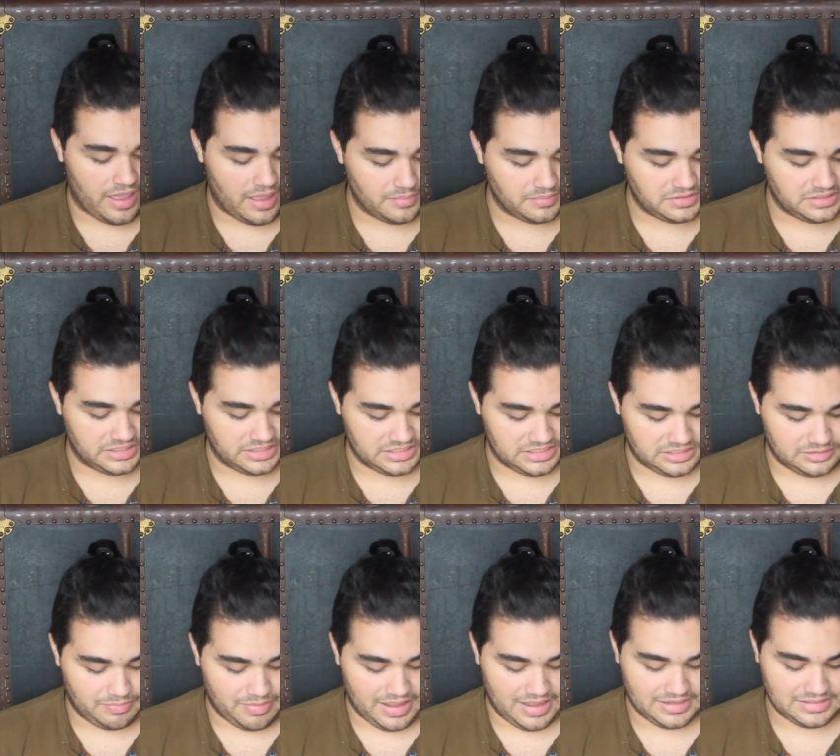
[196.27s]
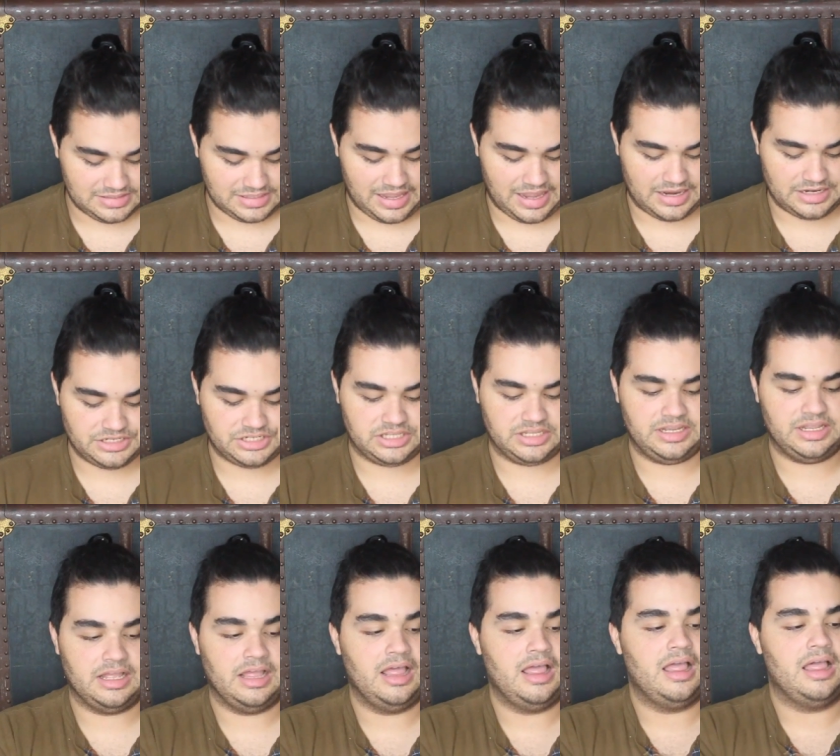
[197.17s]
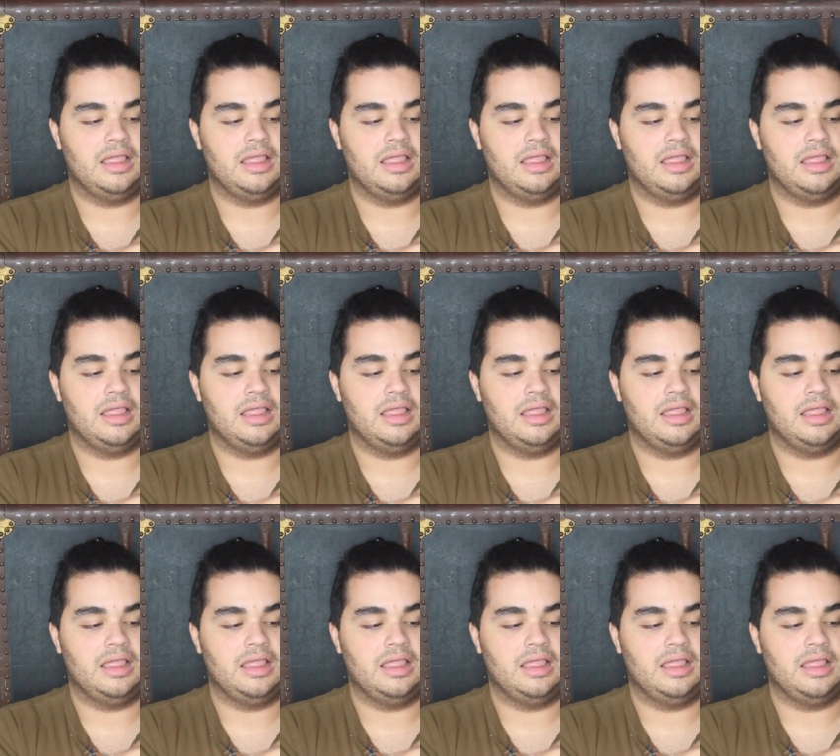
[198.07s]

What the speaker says: empty space, actually.